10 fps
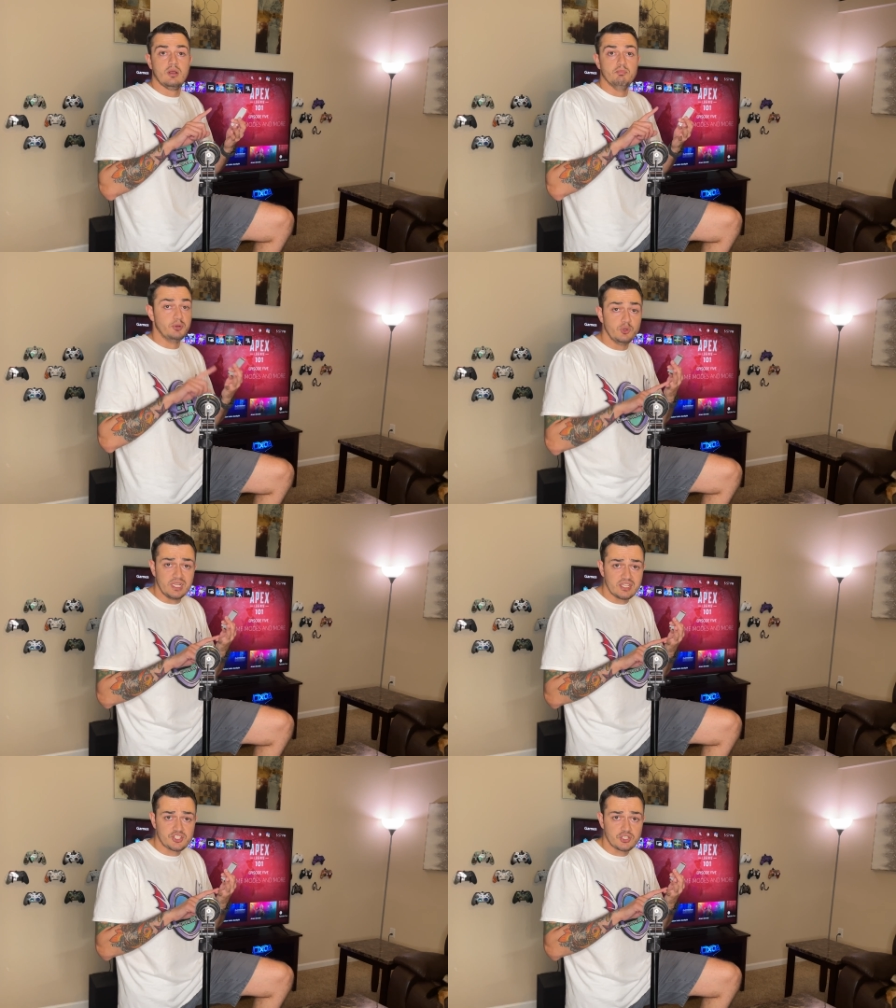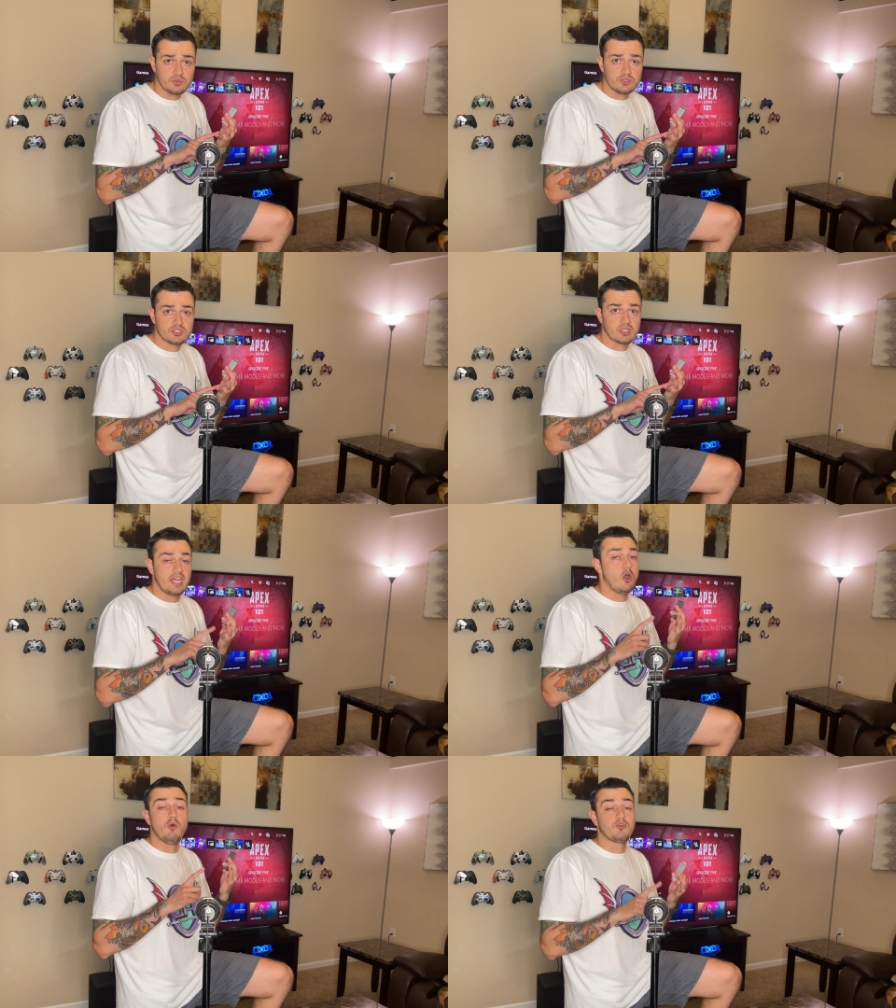boot issues,
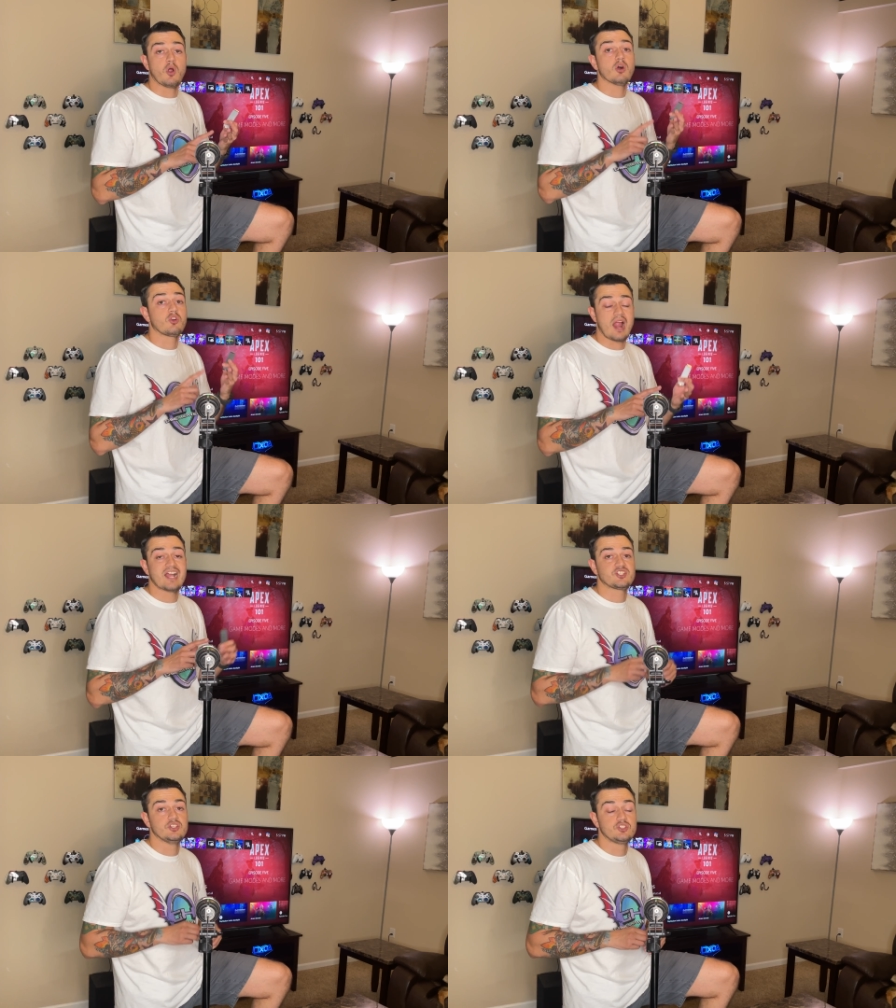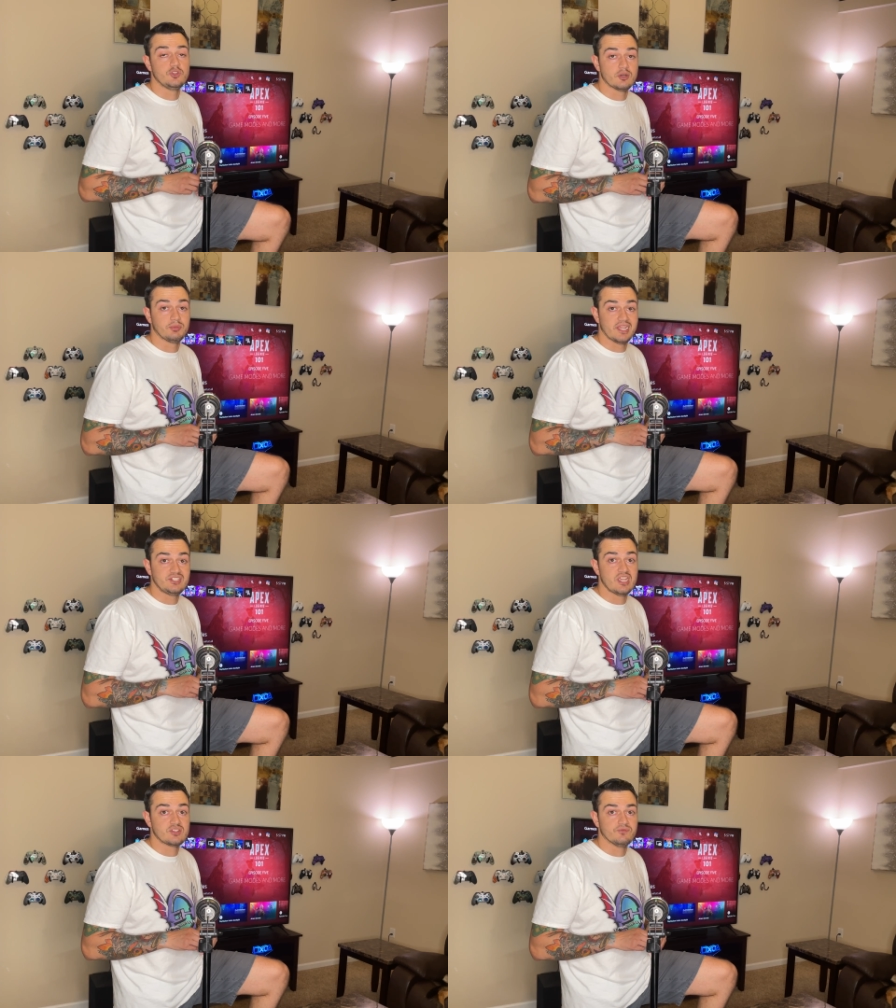and overall crashes to your
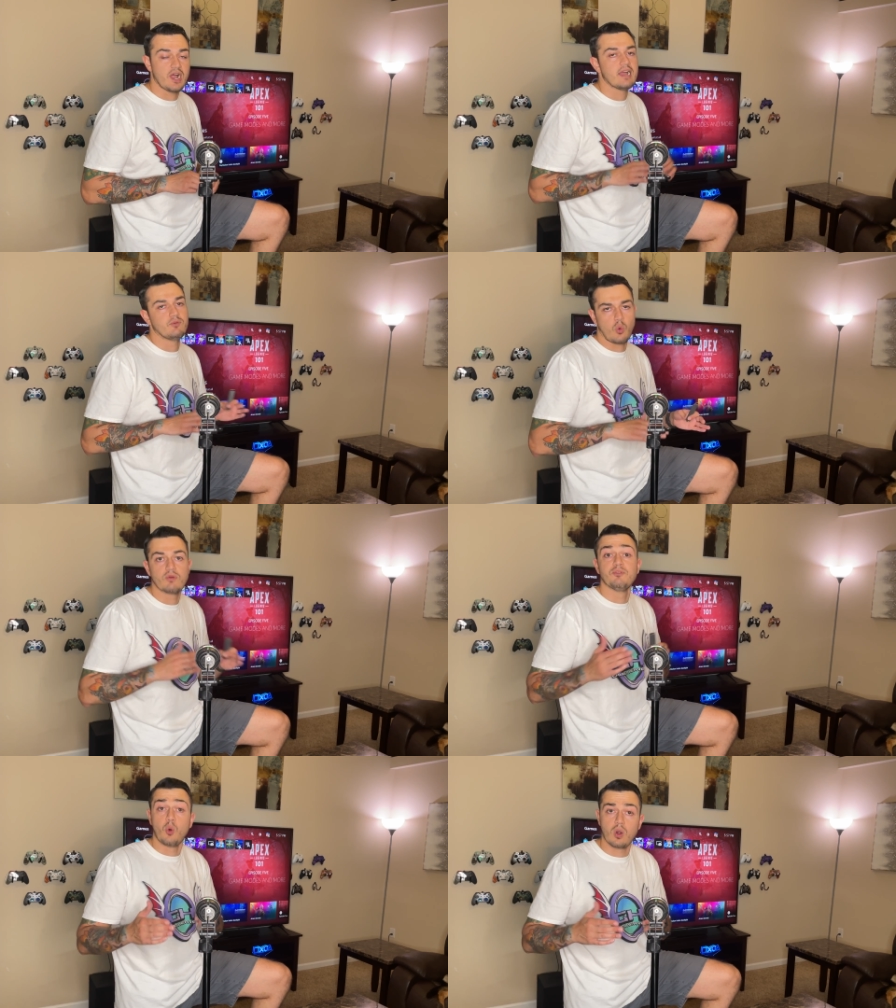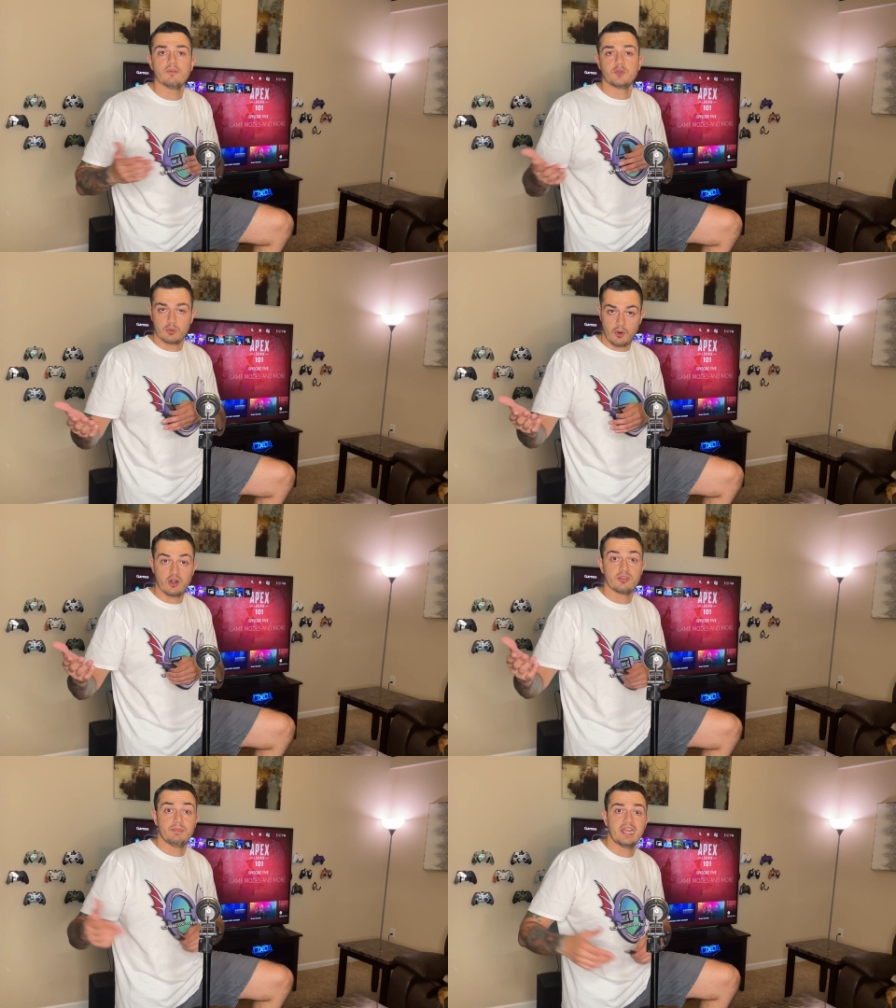PlayStation 5 or 4 if you were
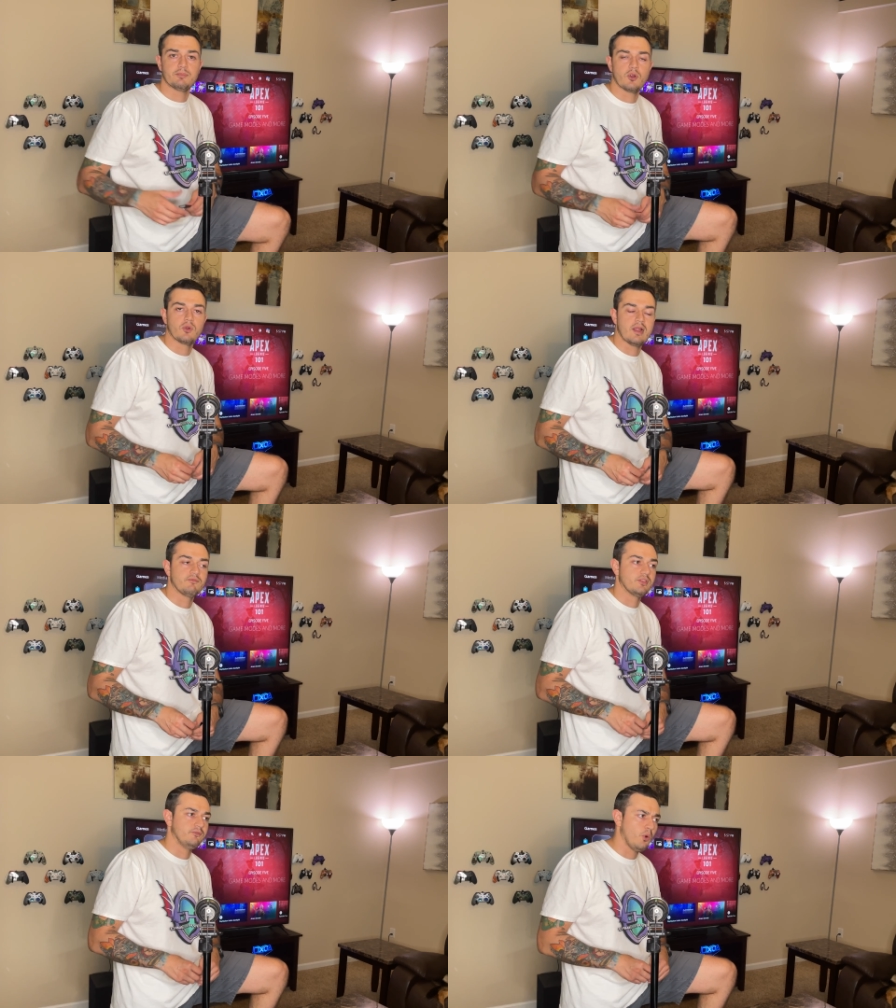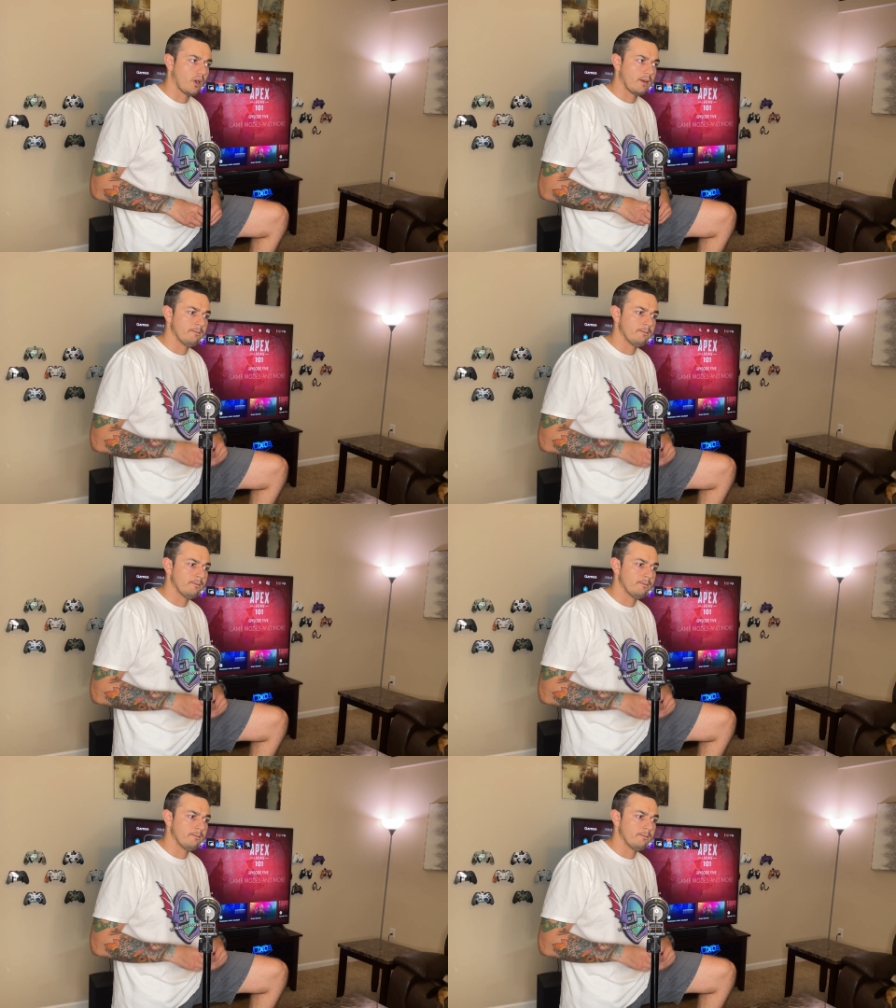part of the beta program for the 4.